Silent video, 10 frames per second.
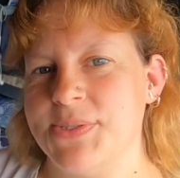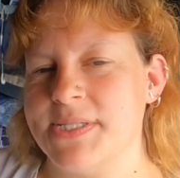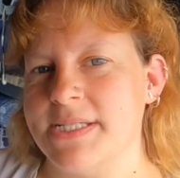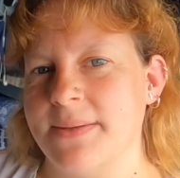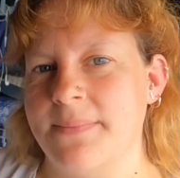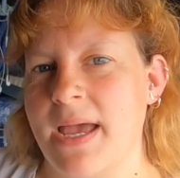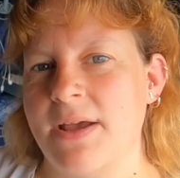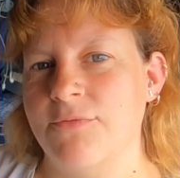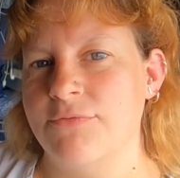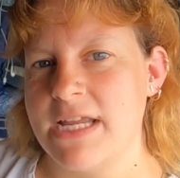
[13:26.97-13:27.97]
do some
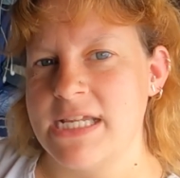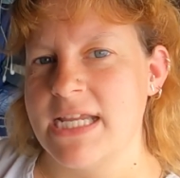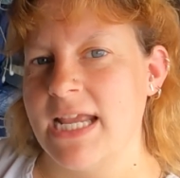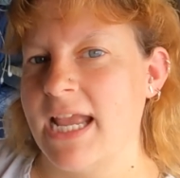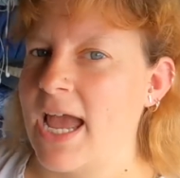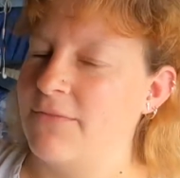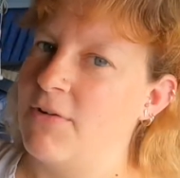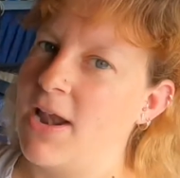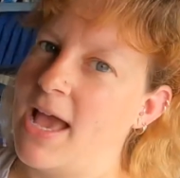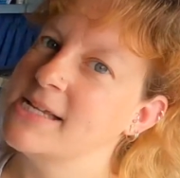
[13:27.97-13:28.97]
reading and
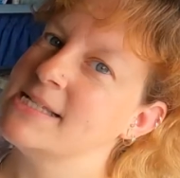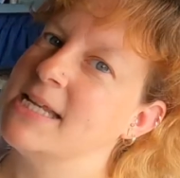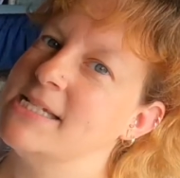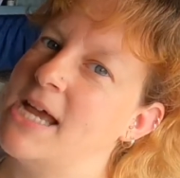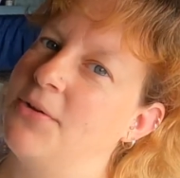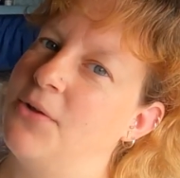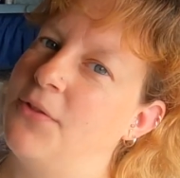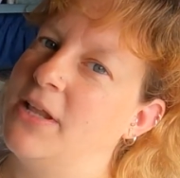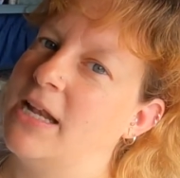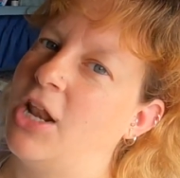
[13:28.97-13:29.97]
relaxing down
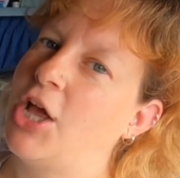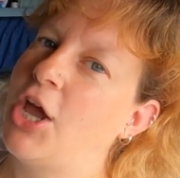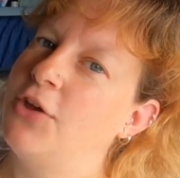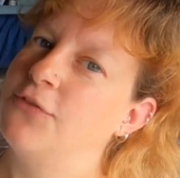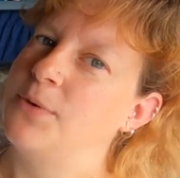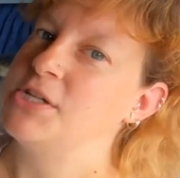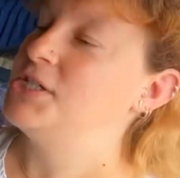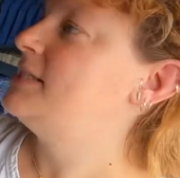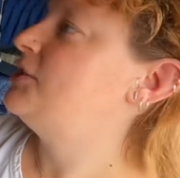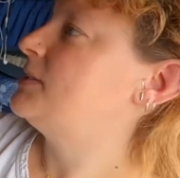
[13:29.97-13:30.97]
on the little cove, which
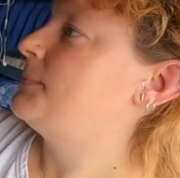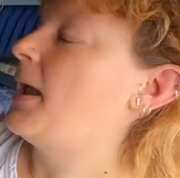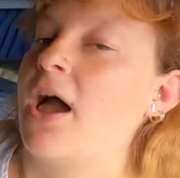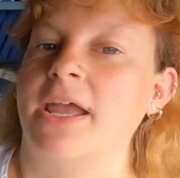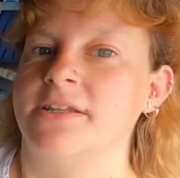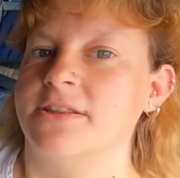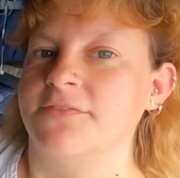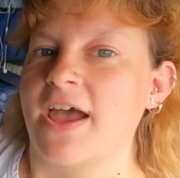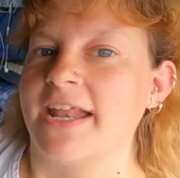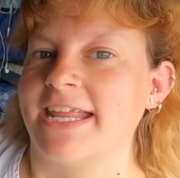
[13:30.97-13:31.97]
is just behind the
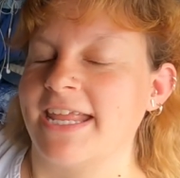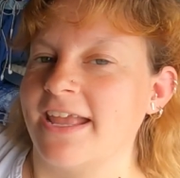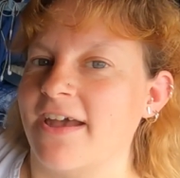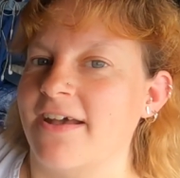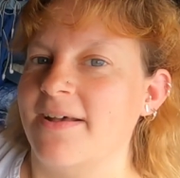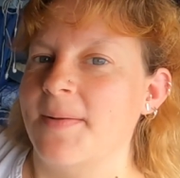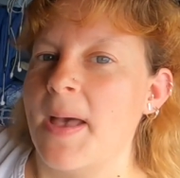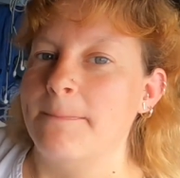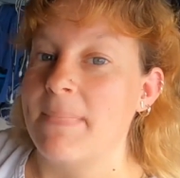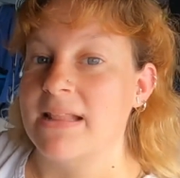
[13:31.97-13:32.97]
van here.
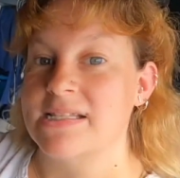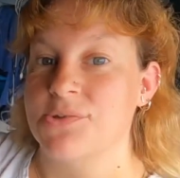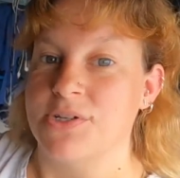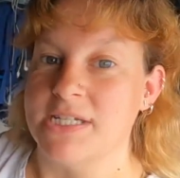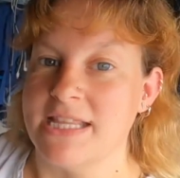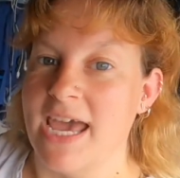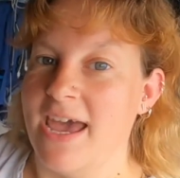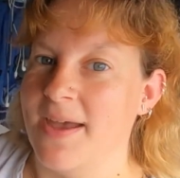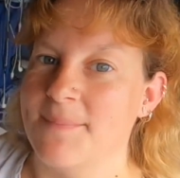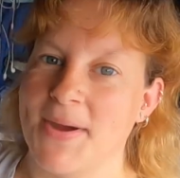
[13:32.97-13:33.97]
Mel's already
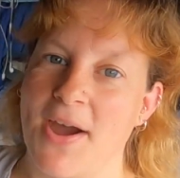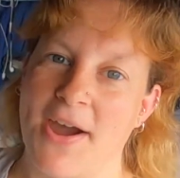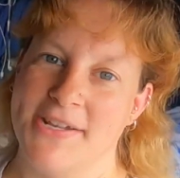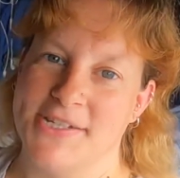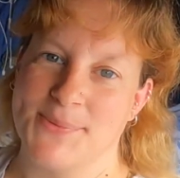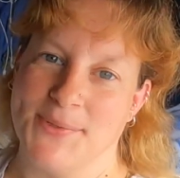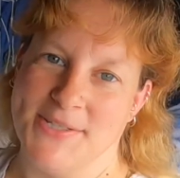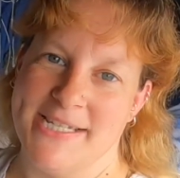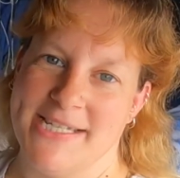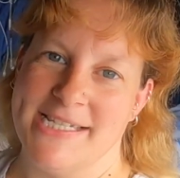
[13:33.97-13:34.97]
there, but I just
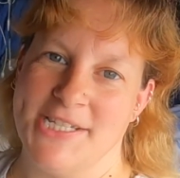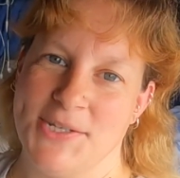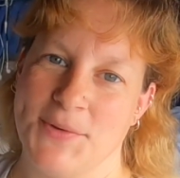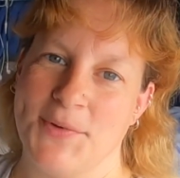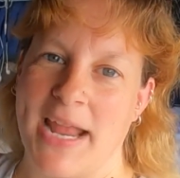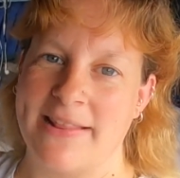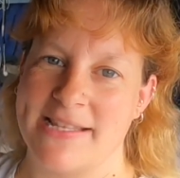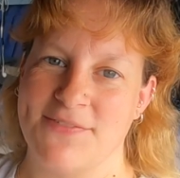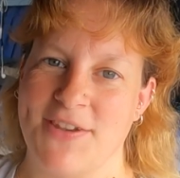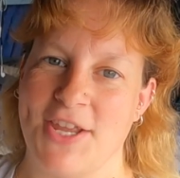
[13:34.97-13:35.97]
wanted to create
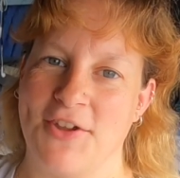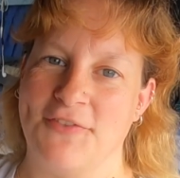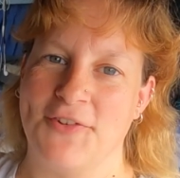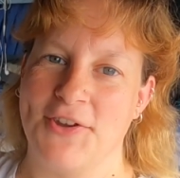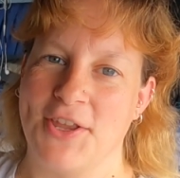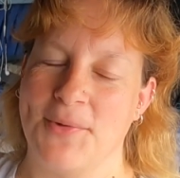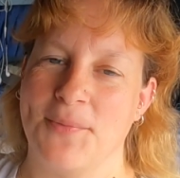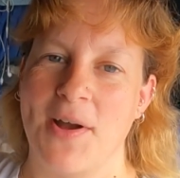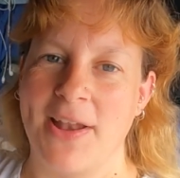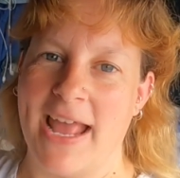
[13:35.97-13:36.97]
this video for you
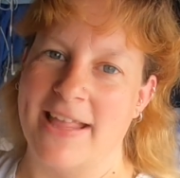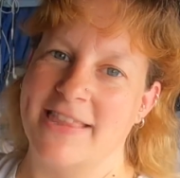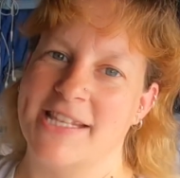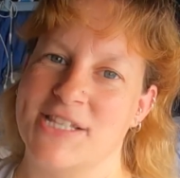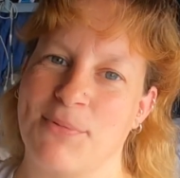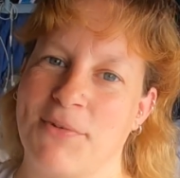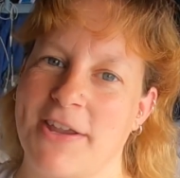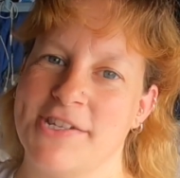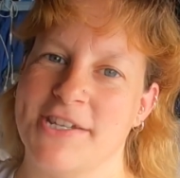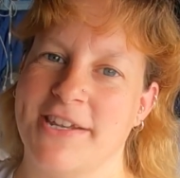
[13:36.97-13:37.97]
while I had the
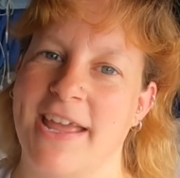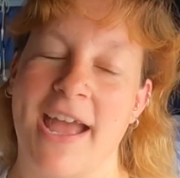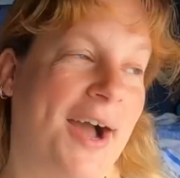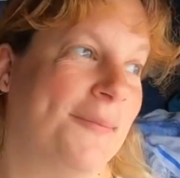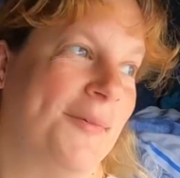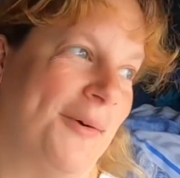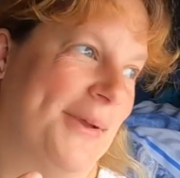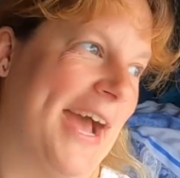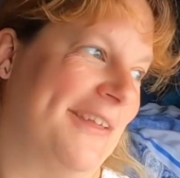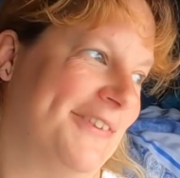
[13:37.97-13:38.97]
inspiration and while
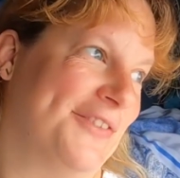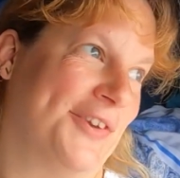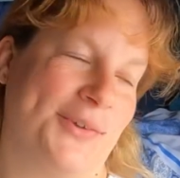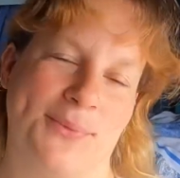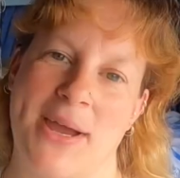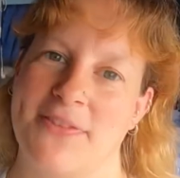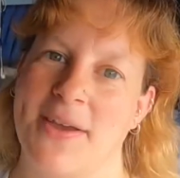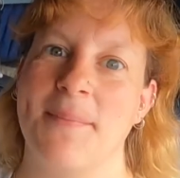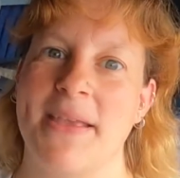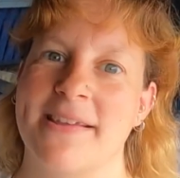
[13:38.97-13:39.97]
we had the good
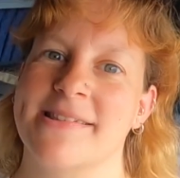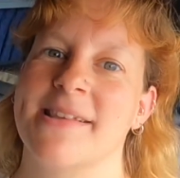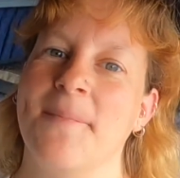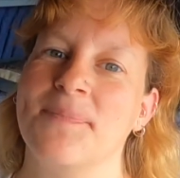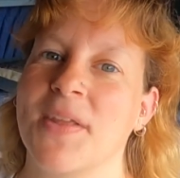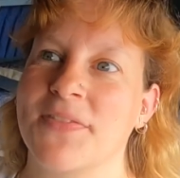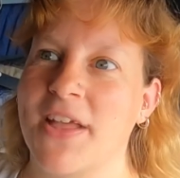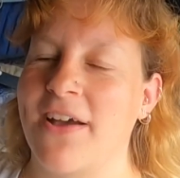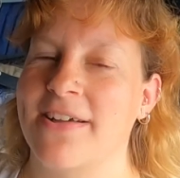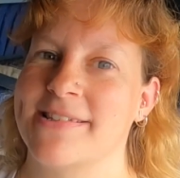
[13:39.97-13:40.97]
weather, because
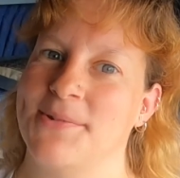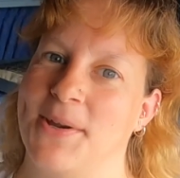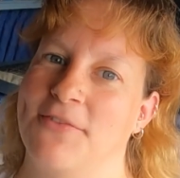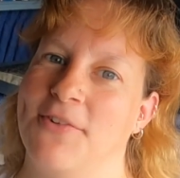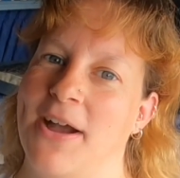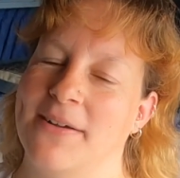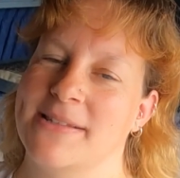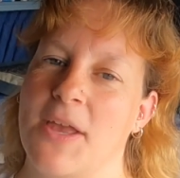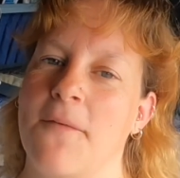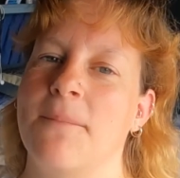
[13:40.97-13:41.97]
the last 24
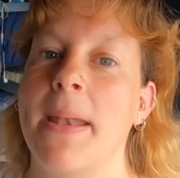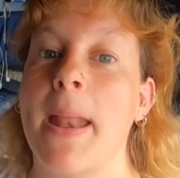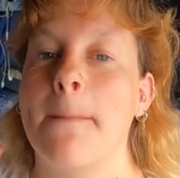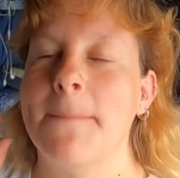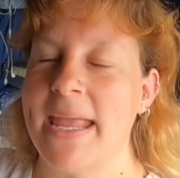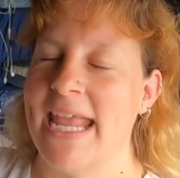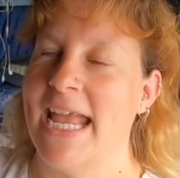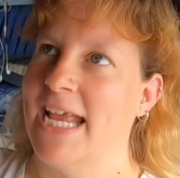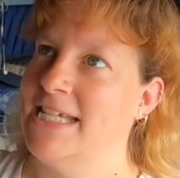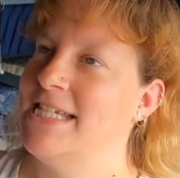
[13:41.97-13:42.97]
hours have been
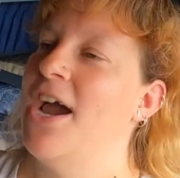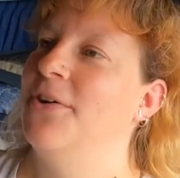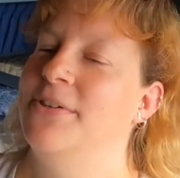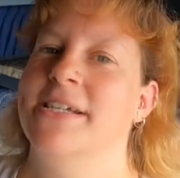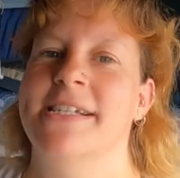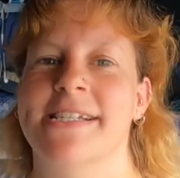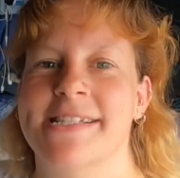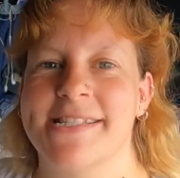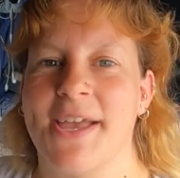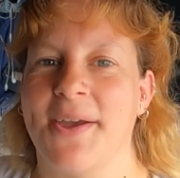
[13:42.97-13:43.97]
peeing down.
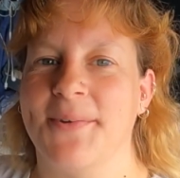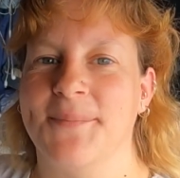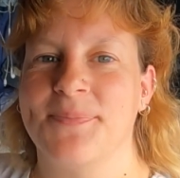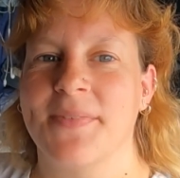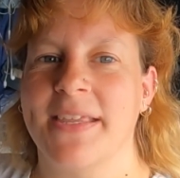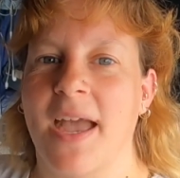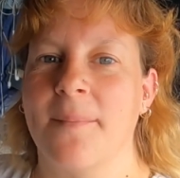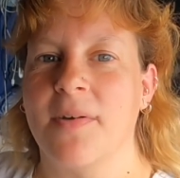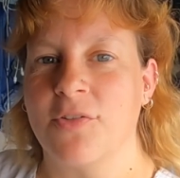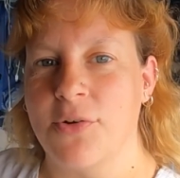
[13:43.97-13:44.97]
So yeah,
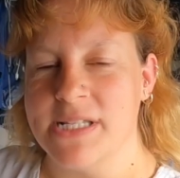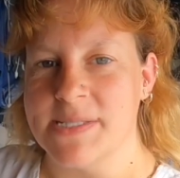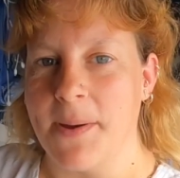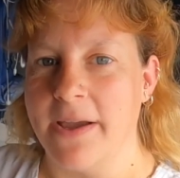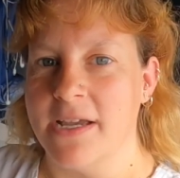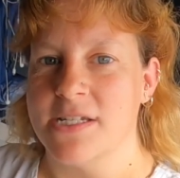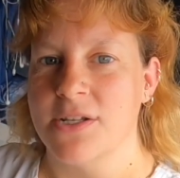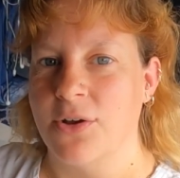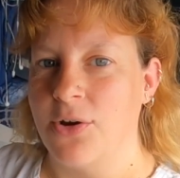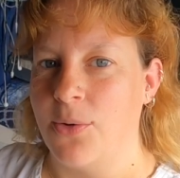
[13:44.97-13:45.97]
got inspired,
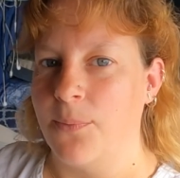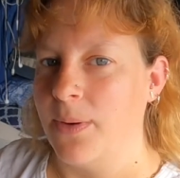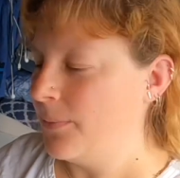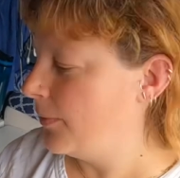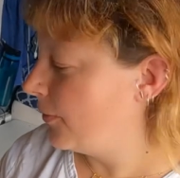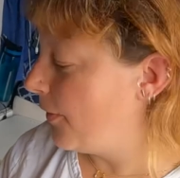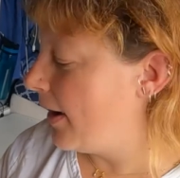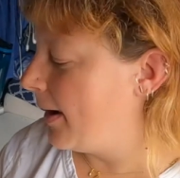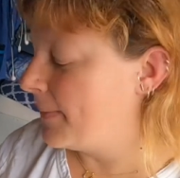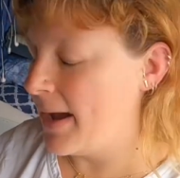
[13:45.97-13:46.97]
got
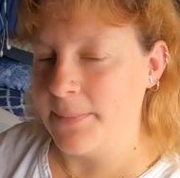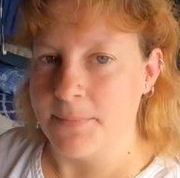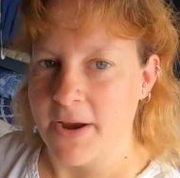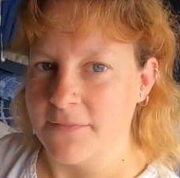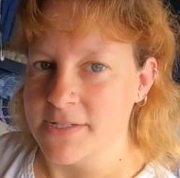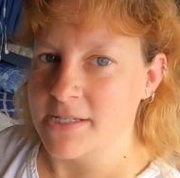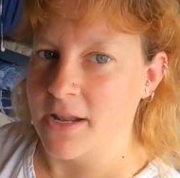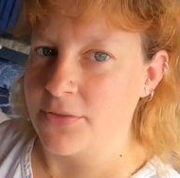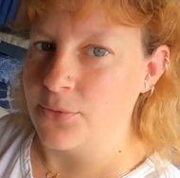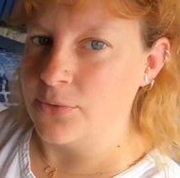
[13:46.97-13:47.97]
up, had breakfast, and
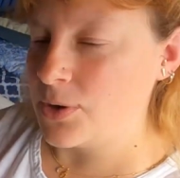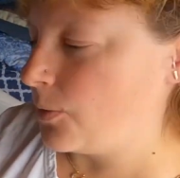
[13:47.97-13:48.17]
I thought,